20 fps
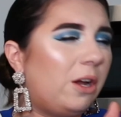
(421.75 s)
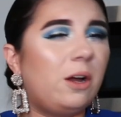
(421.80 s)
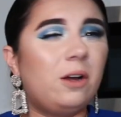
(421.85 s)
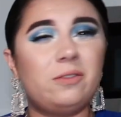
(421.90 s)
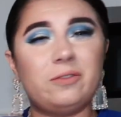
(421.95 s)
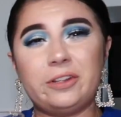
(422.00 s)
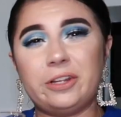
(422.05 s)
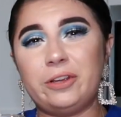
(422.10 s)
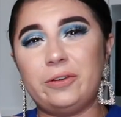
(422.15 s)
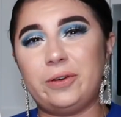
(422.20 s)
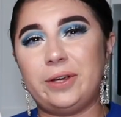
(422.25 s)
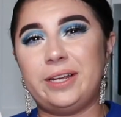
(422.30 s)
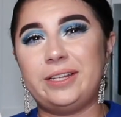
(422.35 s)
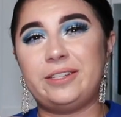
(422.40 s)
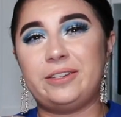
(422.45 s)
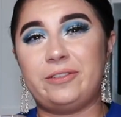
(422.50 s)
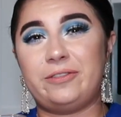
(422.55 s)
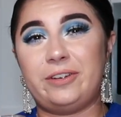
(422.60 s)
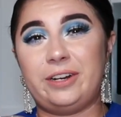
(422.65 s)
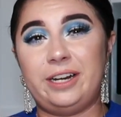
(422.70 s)
Hopefully you guys
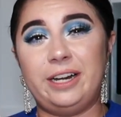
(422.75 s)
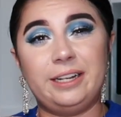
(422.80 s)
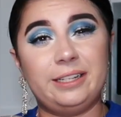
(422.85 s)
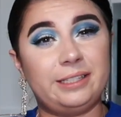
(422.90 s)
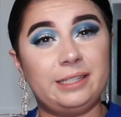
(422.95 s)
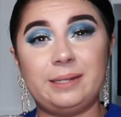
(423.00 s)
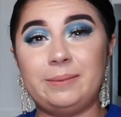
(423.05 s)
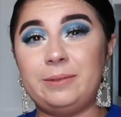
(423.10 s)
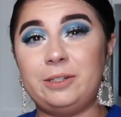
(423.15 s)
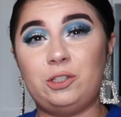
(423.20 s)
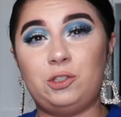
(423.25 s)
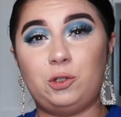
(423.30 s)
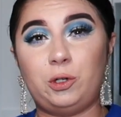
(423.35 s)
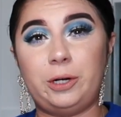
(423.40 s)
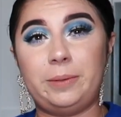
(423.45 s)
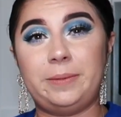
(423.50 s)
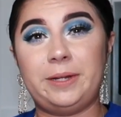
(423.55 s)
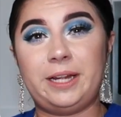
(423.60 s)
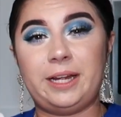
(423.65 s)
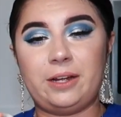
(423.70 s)
are finding some
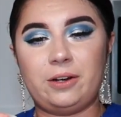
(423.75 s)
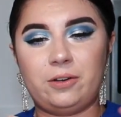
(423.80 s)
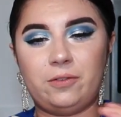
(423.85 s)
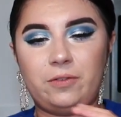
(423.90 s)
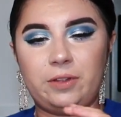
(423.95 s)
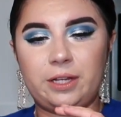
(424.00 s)
enjoyment out of